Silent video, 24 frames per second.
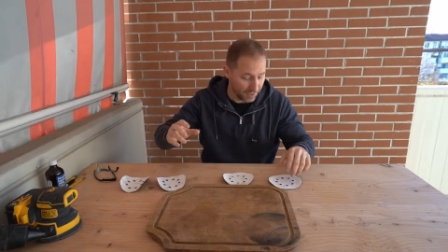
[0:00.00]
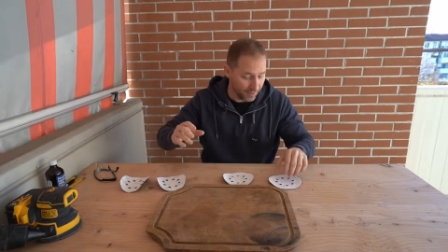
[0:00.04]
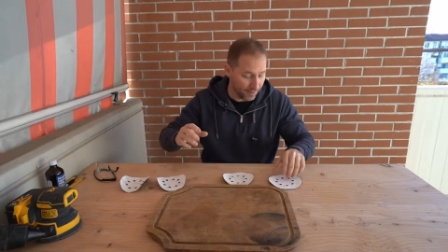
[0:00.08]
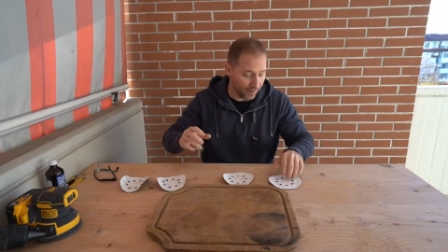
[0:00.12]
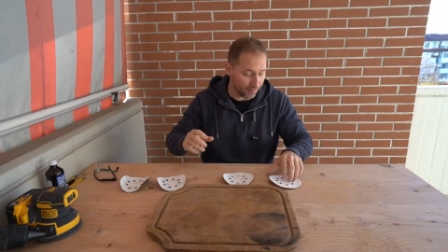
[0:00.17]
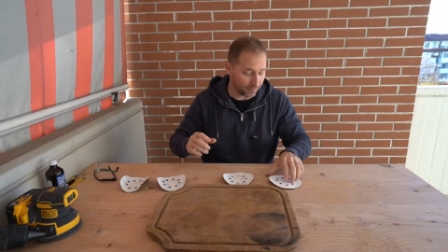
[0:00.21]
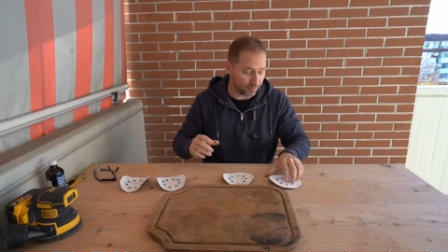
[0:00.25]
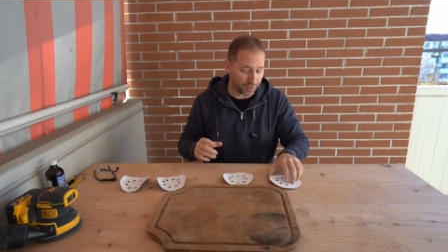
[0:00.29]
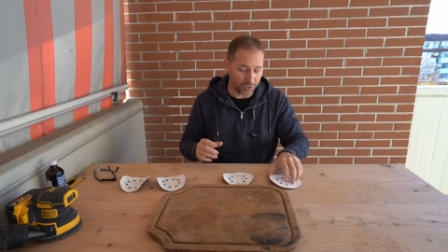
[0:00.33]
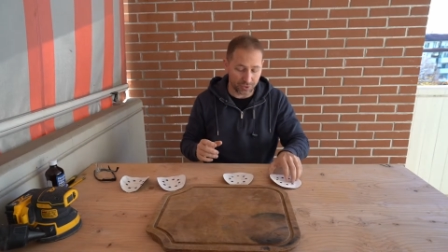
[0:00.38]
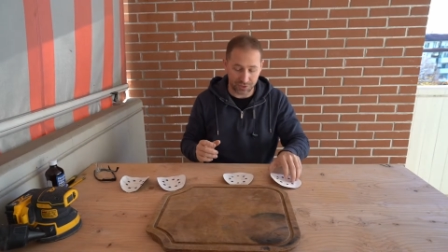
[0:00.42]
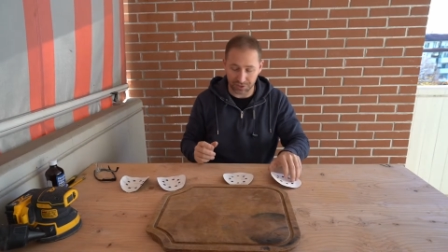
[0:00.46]
I'm
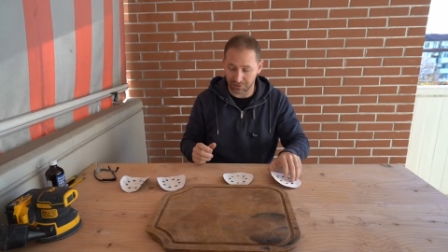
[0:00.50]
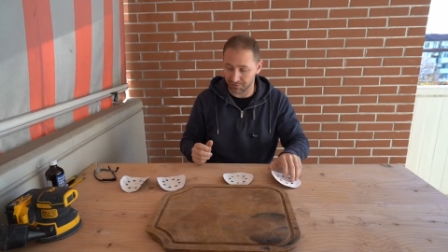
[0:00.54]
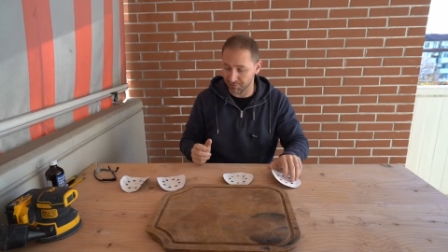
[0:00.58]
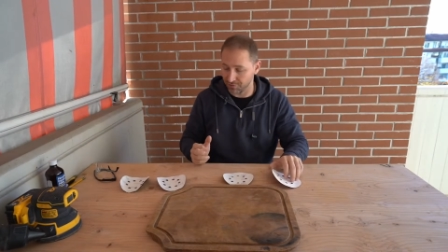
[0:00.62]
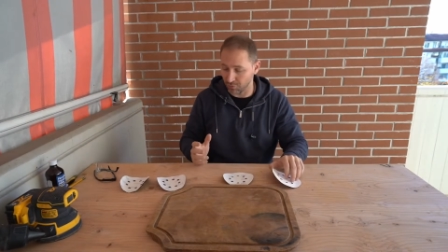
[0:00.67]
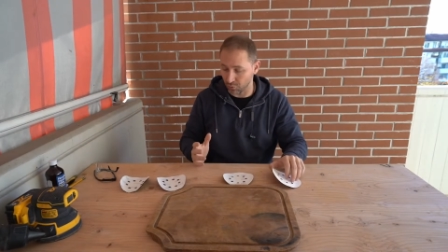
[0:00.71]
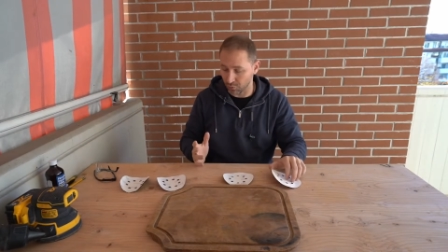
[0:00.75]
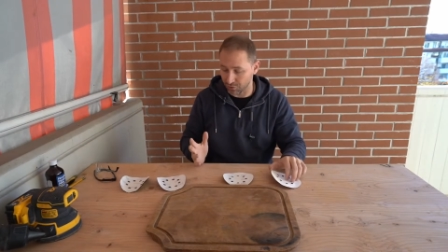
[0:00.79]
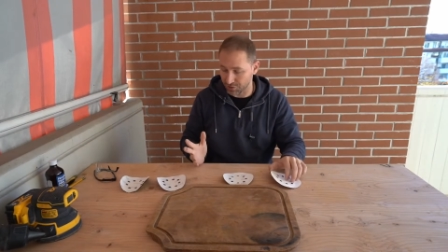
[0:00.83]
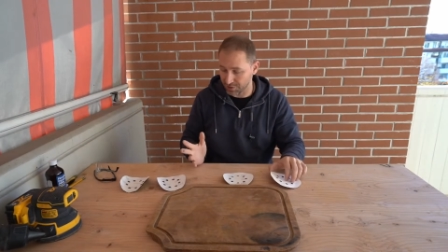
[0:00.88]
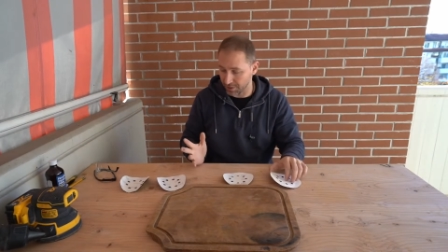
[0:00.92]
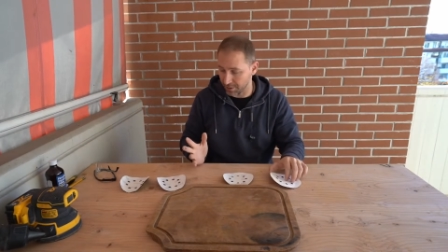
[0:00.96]
going to be using
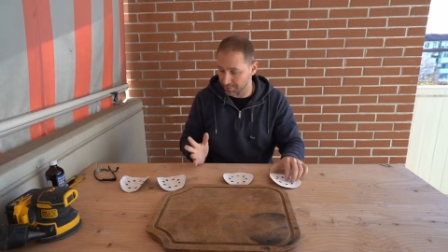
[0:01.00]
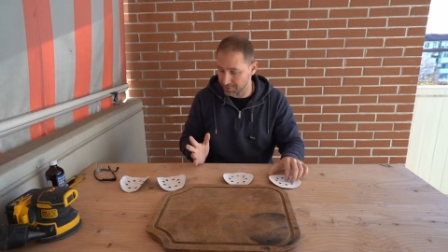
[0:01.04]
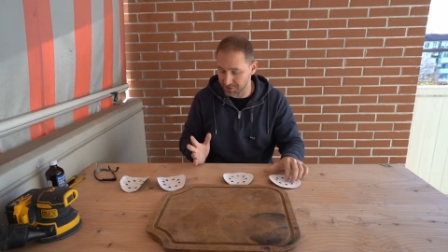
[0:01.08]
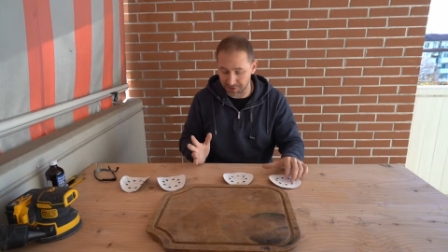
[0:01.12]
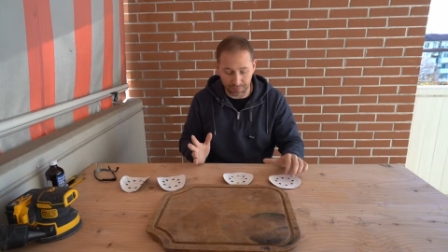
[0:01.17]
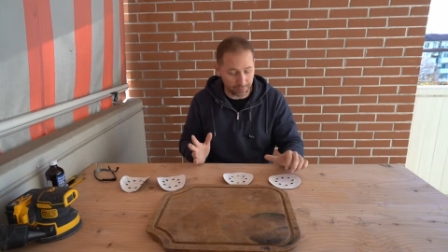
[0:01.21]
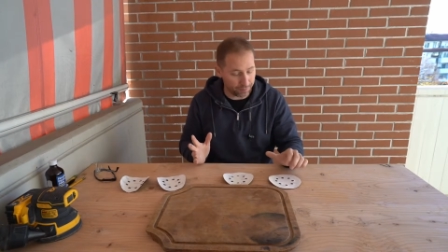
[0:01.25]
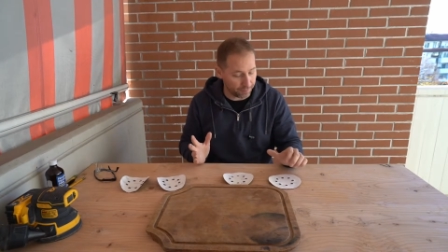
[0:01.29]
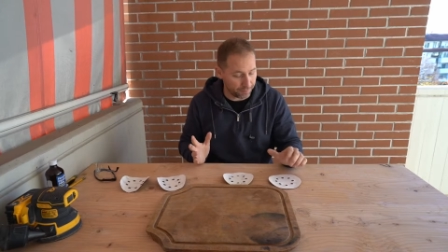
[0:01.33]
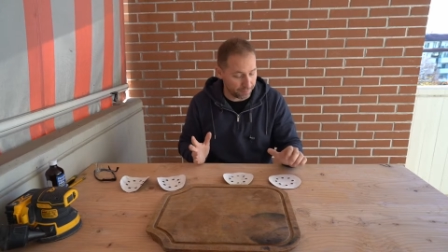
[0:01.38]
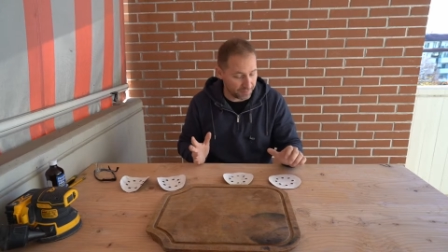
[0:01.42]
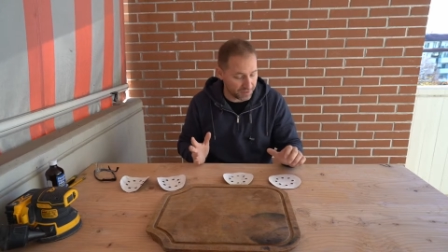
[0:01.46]
4 types of
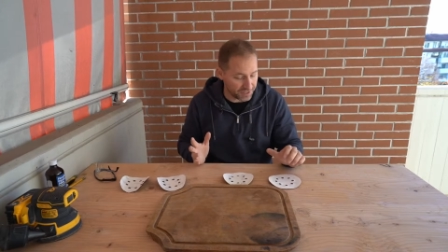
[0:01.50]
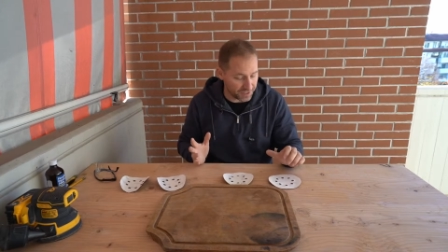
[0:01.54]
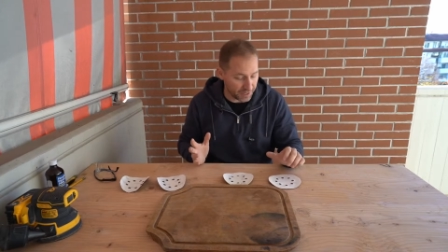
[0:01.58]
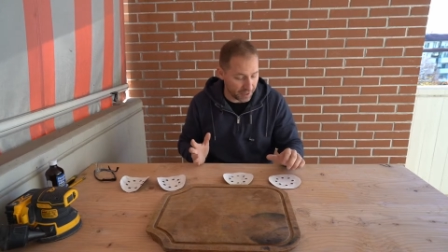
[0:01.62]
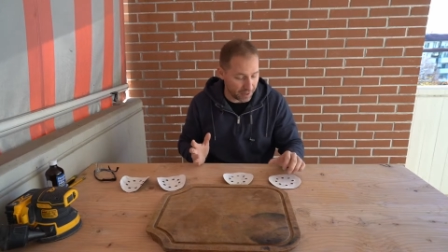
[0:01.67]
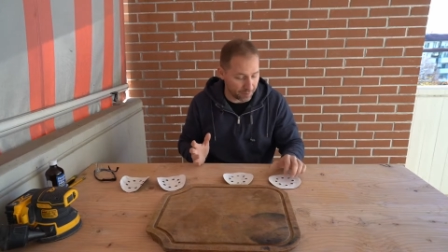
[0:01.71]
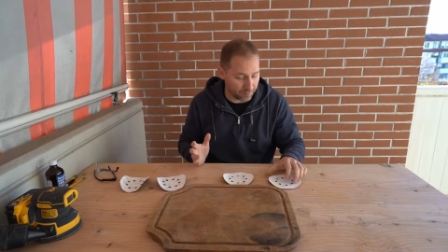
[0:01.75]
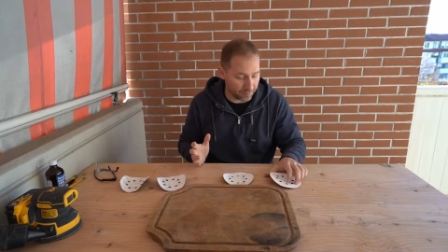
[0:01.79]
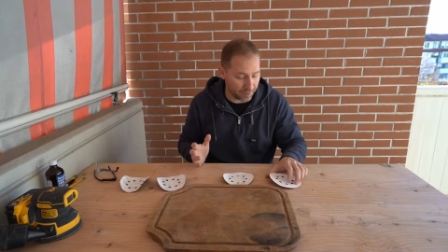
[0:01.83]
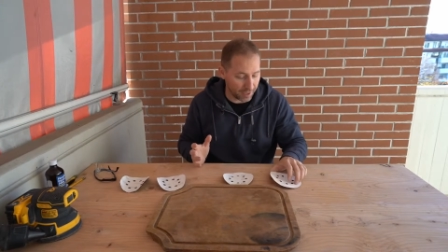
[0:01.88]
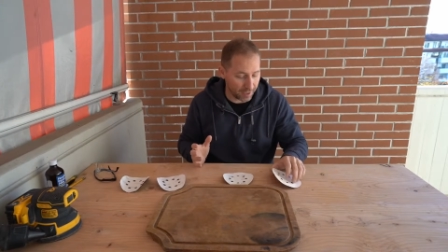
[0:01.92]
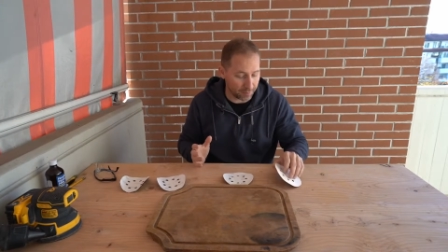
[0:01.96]

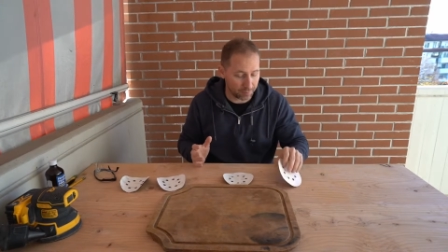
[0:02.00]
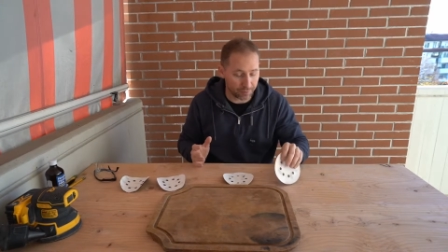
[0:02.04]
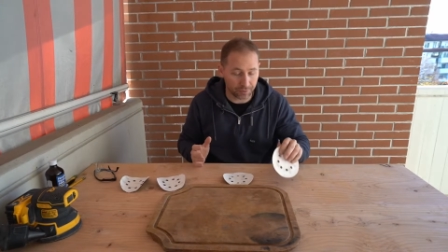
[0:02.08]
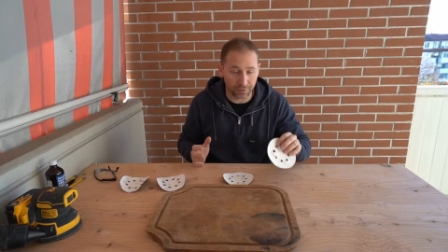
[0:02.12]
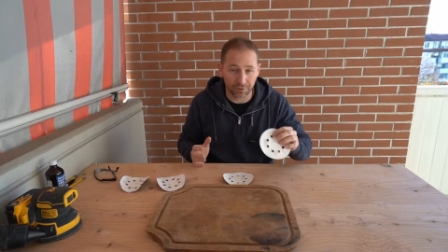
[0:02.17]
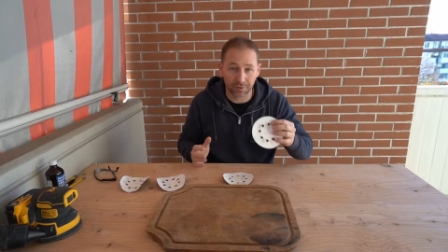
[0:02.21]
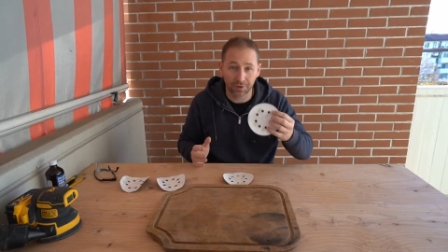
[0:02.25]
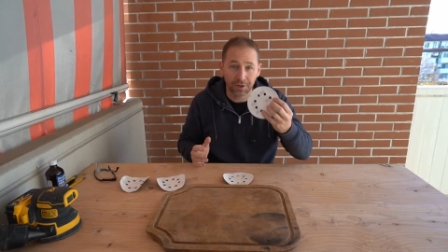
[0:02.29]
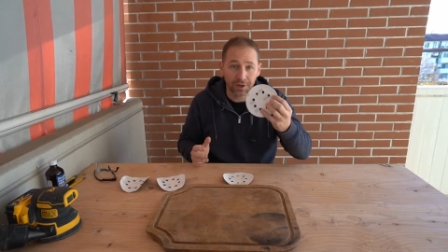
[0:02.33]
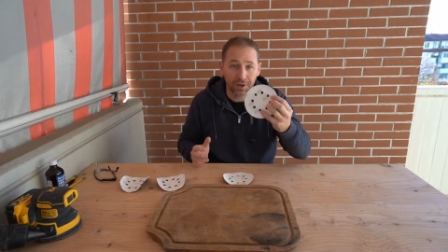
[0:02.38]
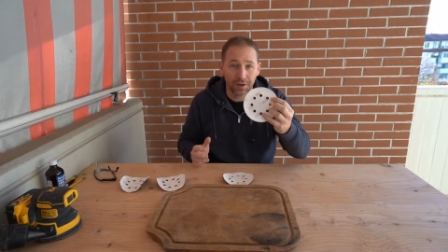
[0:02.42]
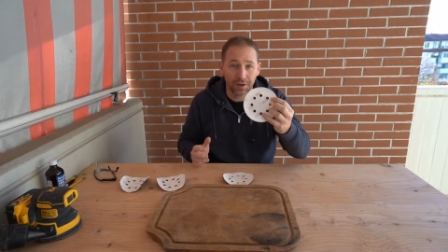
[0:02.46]
sandpaper.